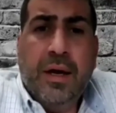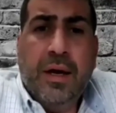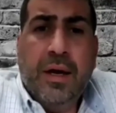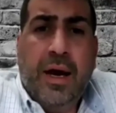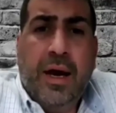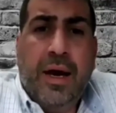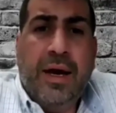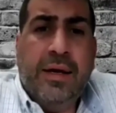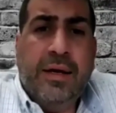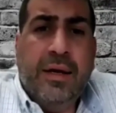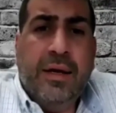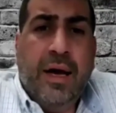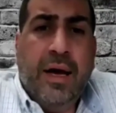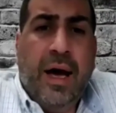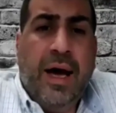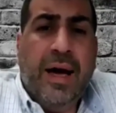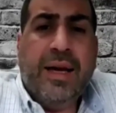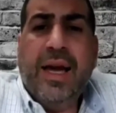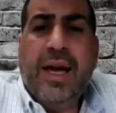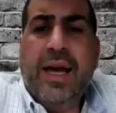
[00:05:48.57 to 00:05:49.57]
And
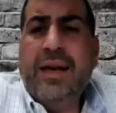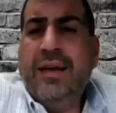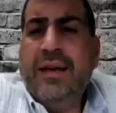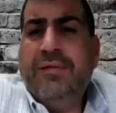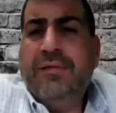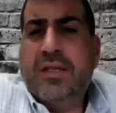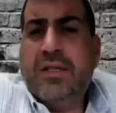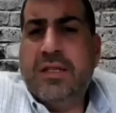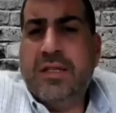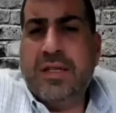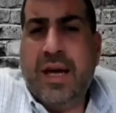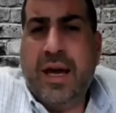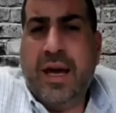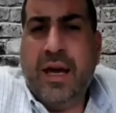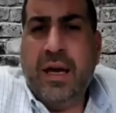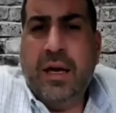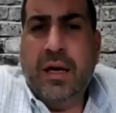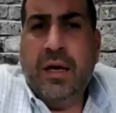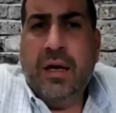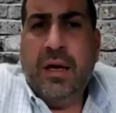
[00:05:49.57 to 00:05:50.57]
I can't even
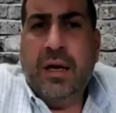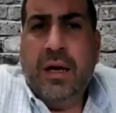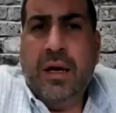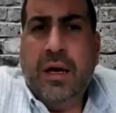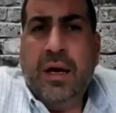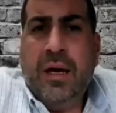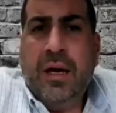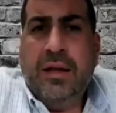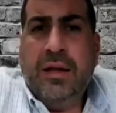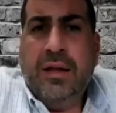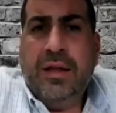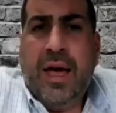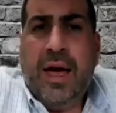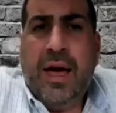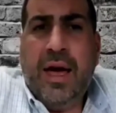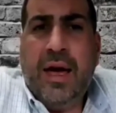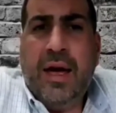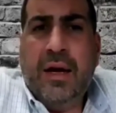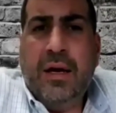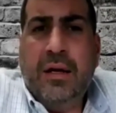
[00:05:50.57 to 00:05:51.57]
say
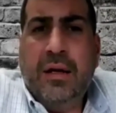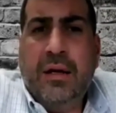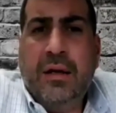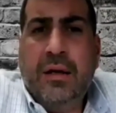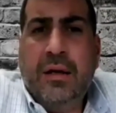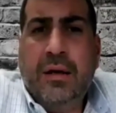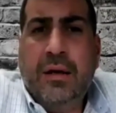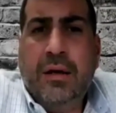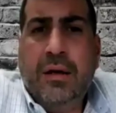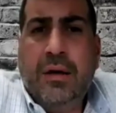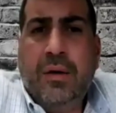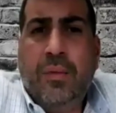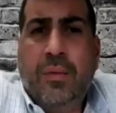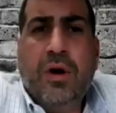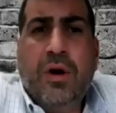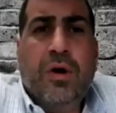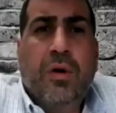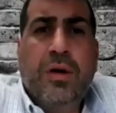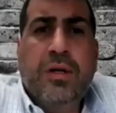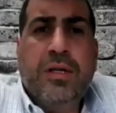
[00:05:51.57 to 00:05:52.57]
that
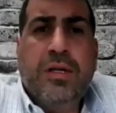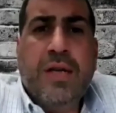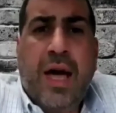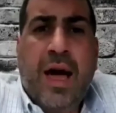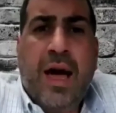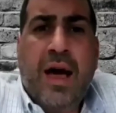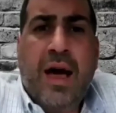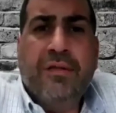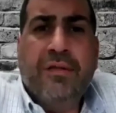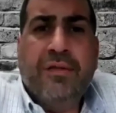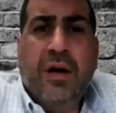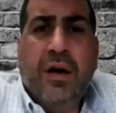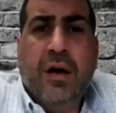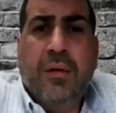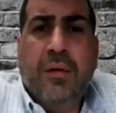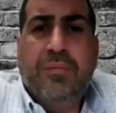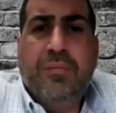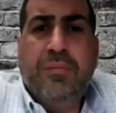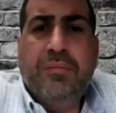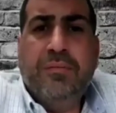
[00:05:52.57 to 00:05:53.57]
we're going to have
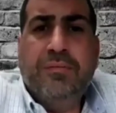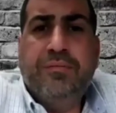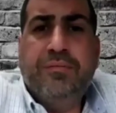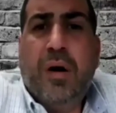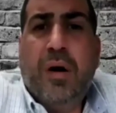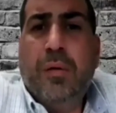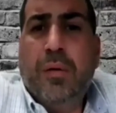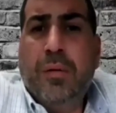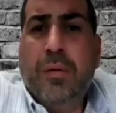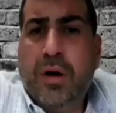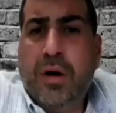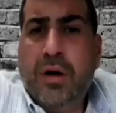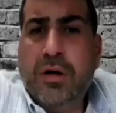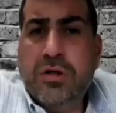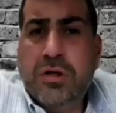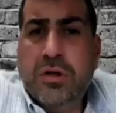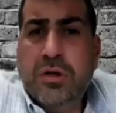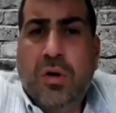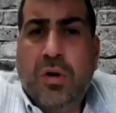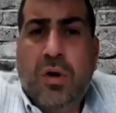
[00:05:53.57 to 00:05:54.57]
a bubble
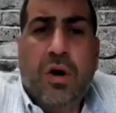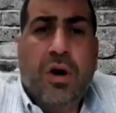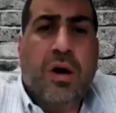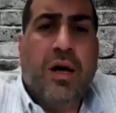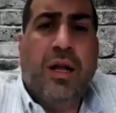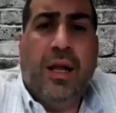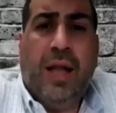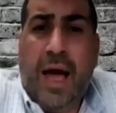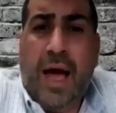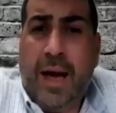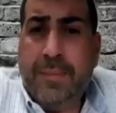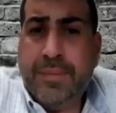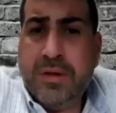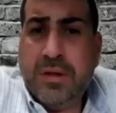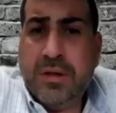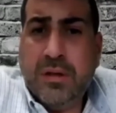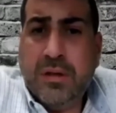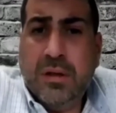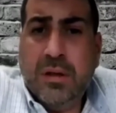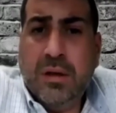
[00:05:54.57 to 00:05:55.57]
burst or a
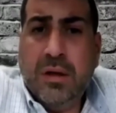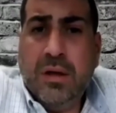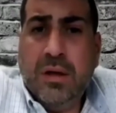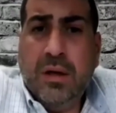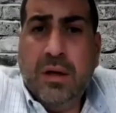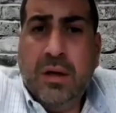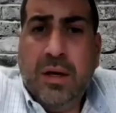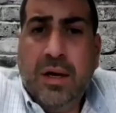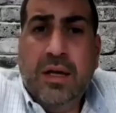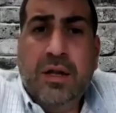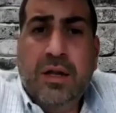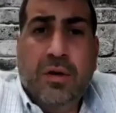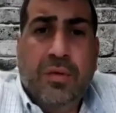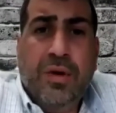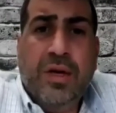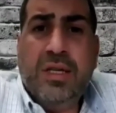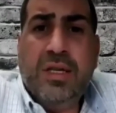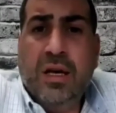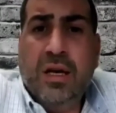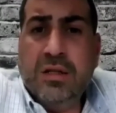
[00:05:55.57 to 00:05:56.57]
collapse in the
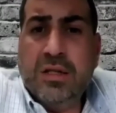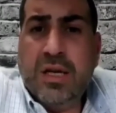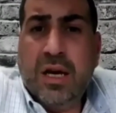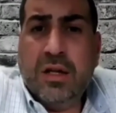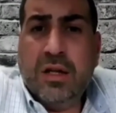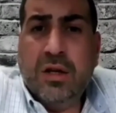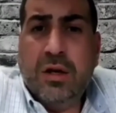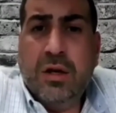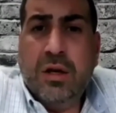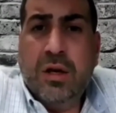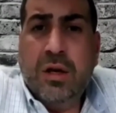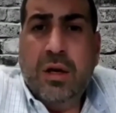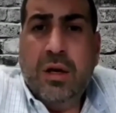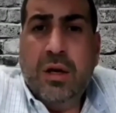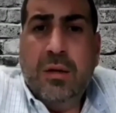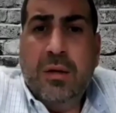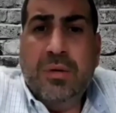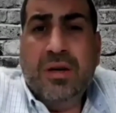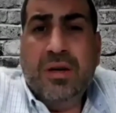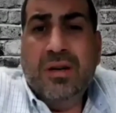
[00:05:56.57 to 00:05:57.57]
retail sector
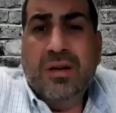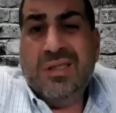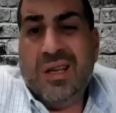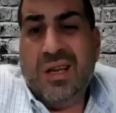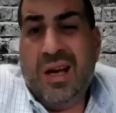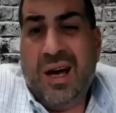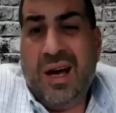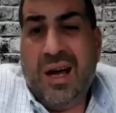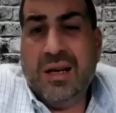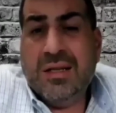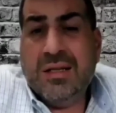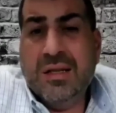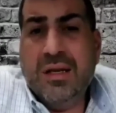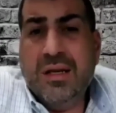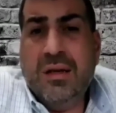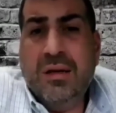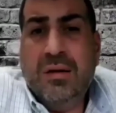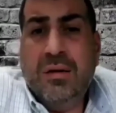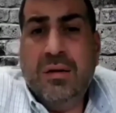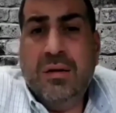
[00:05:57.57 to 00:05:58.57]
because
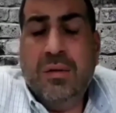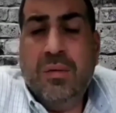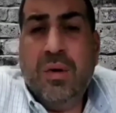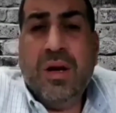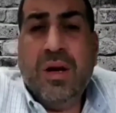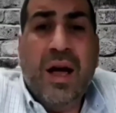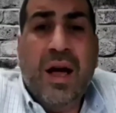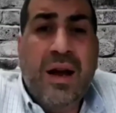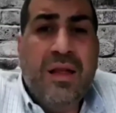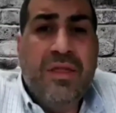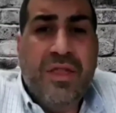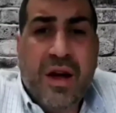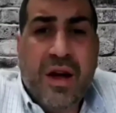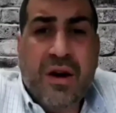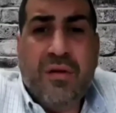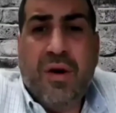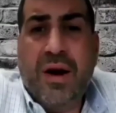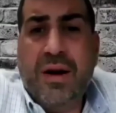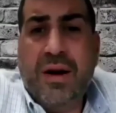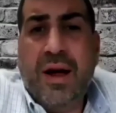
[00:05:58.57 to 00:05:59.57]
honestly, we're kind of there
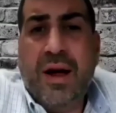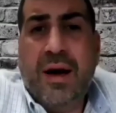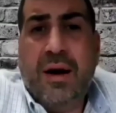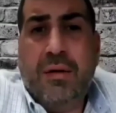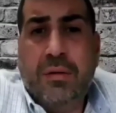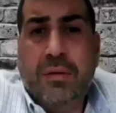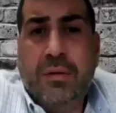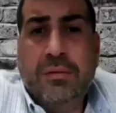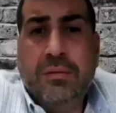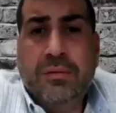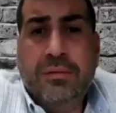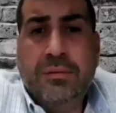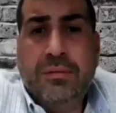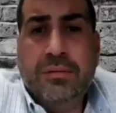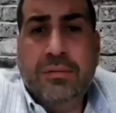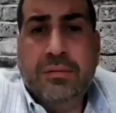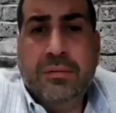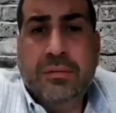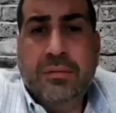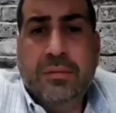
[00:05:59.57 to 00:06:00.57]
right now
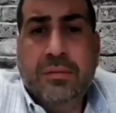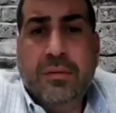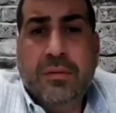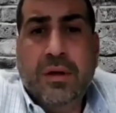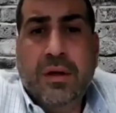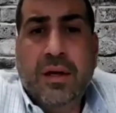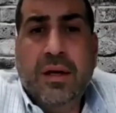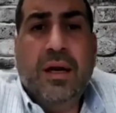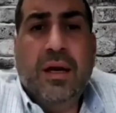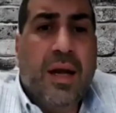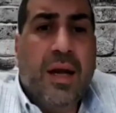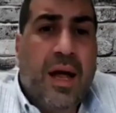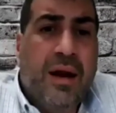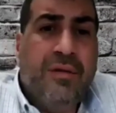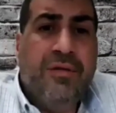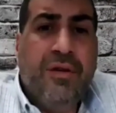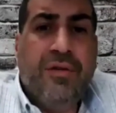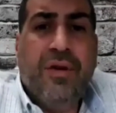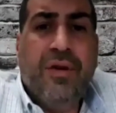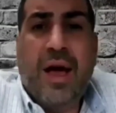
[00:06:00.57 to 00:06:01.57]
in a lot of
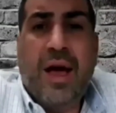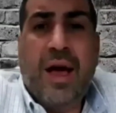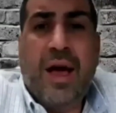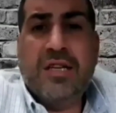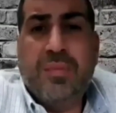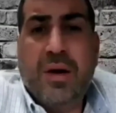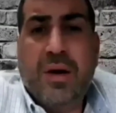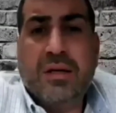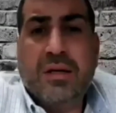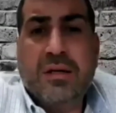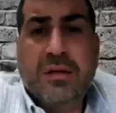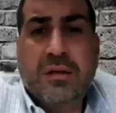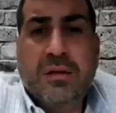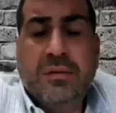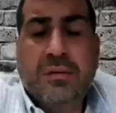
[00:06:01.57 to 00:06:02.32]
different aspects.